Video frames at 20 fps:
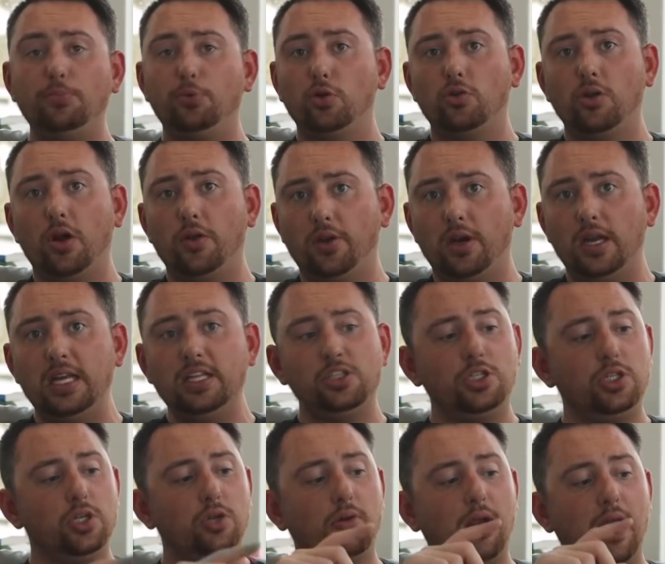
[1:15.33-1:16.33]
People grow their
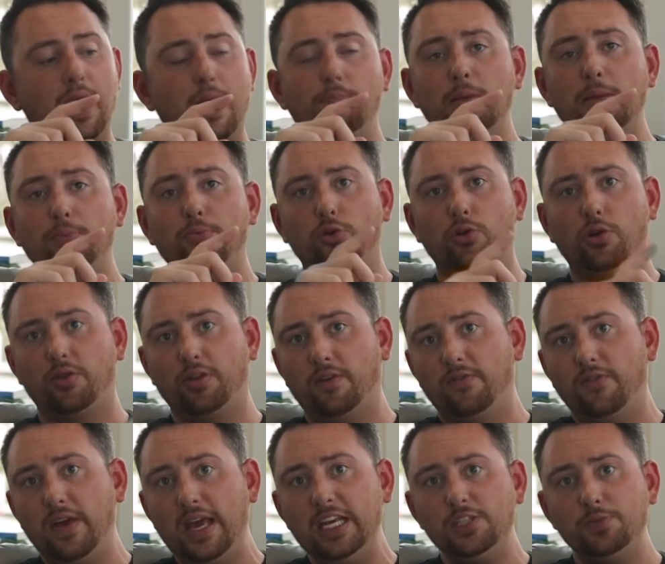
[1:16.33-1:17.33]
Instagram, people grow
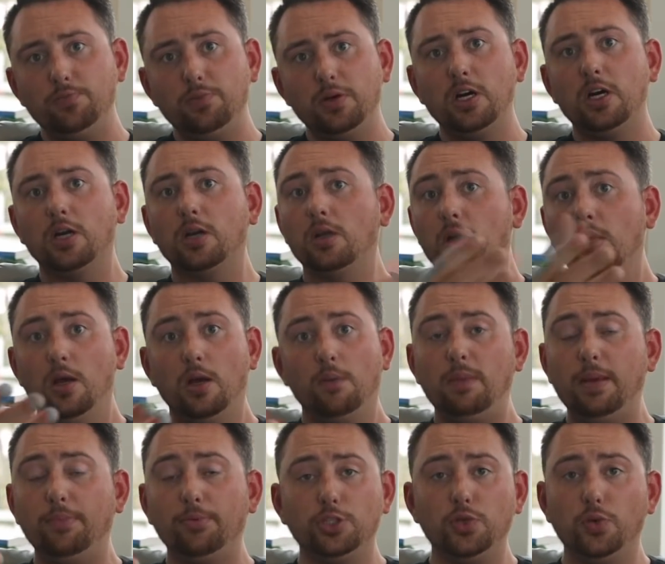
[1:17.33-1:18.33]
their Facebook,
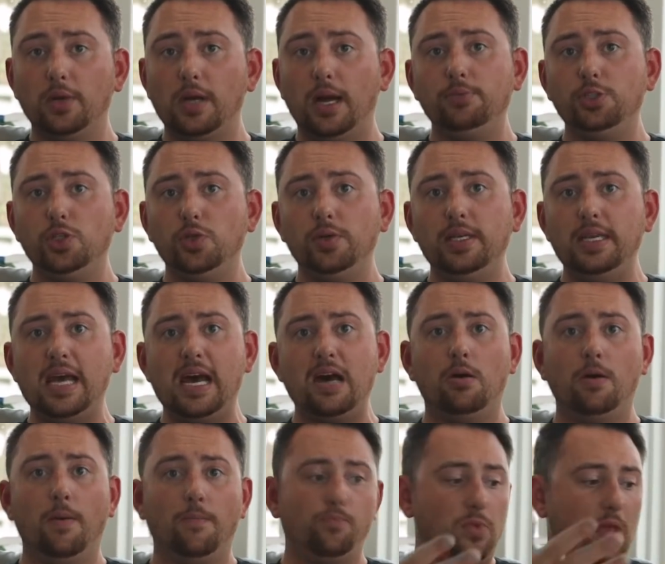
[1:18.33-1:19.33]
people do what I'm doing
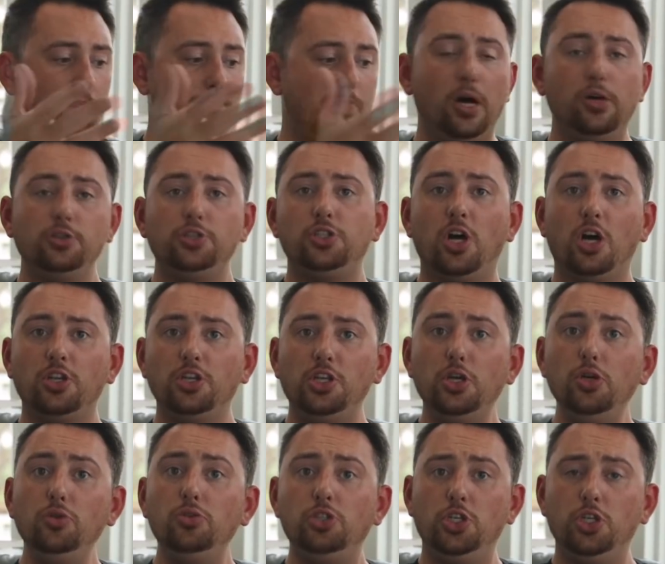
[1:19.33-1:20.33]
now. They post
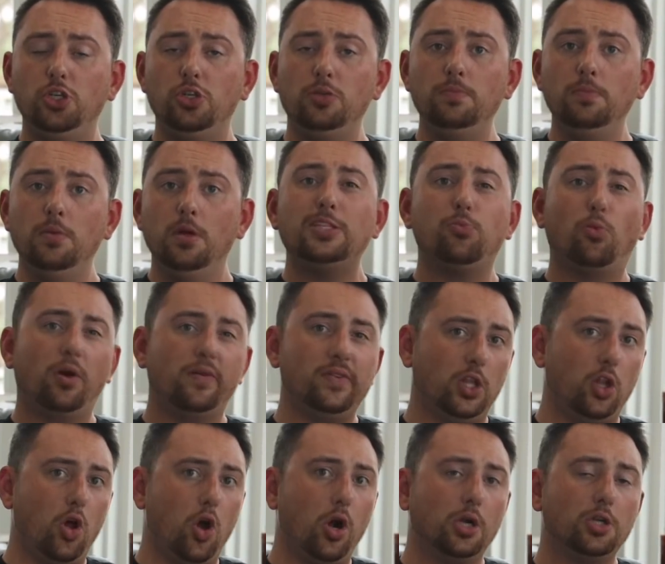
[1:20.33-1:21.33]
on YouTube. That's more of
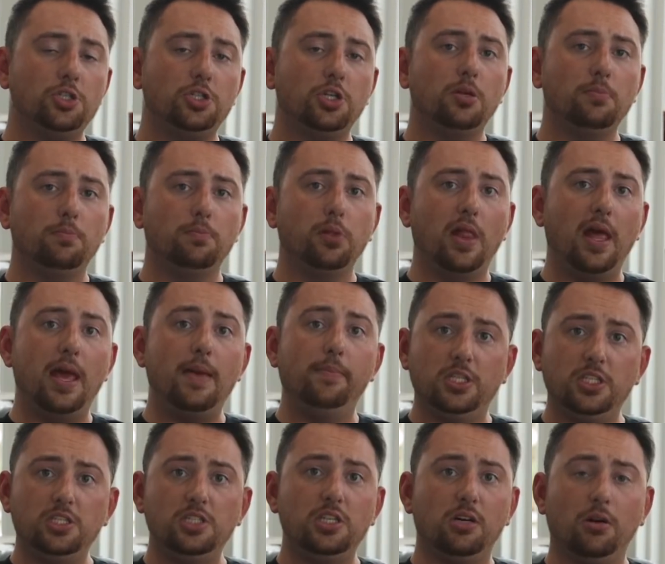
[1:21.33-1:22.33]
a longer term play,
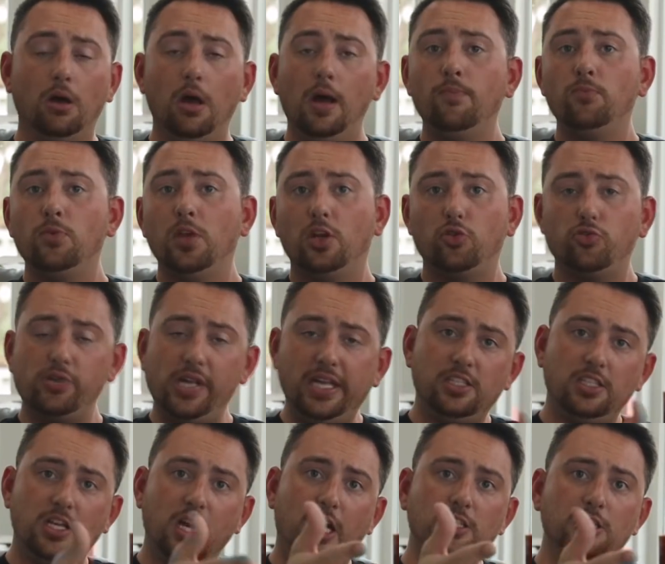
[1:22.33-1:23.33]
but still, it
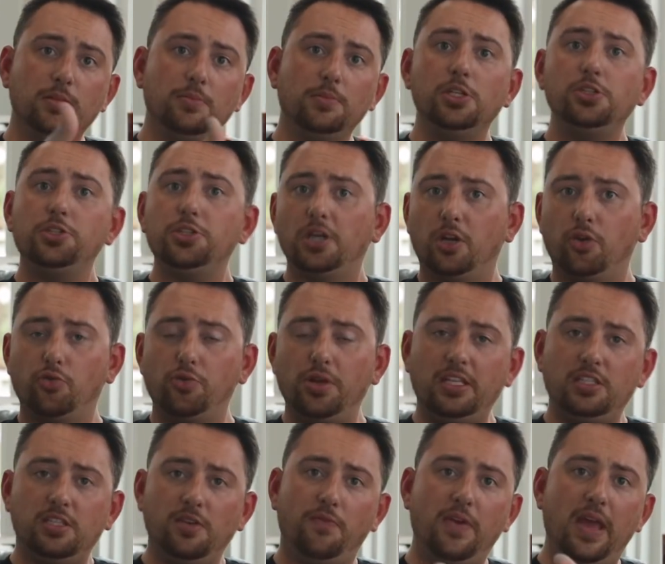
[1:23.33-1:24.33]
creates customers, it
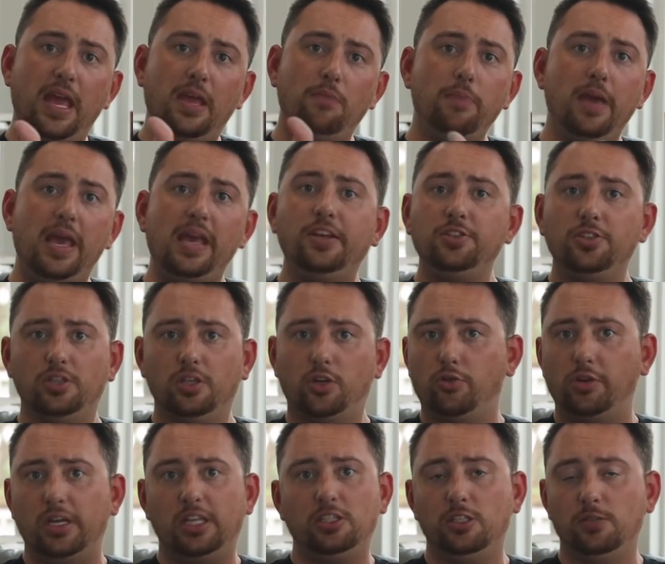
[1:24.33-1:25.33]
creates a fan base, it
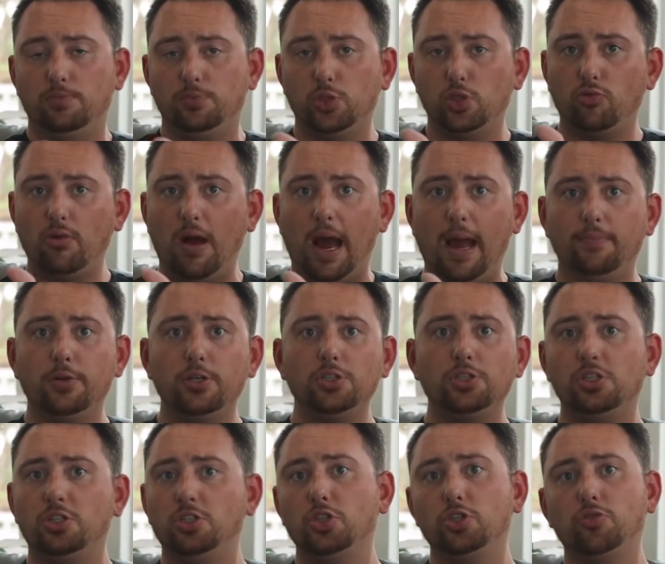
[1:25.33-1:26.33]
creates
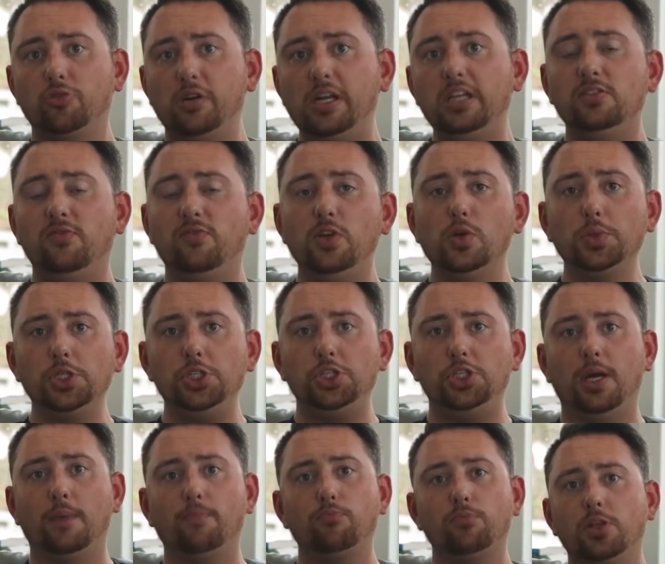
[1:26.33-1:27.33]
subscribers, it just creates
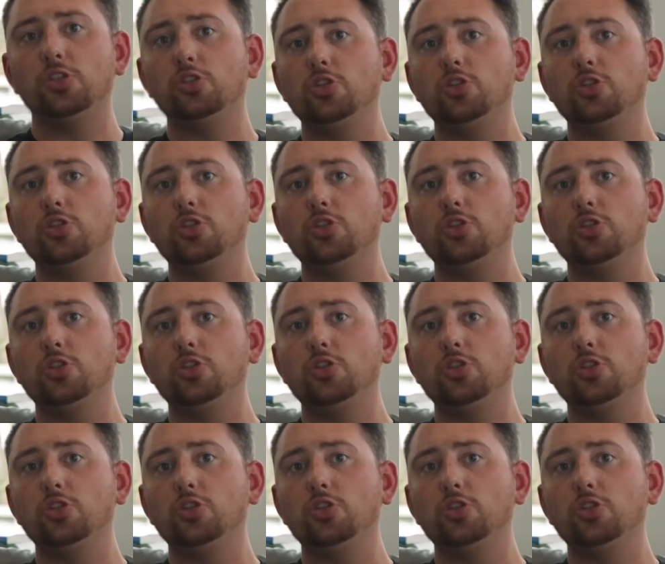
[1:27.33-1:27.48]
viewership.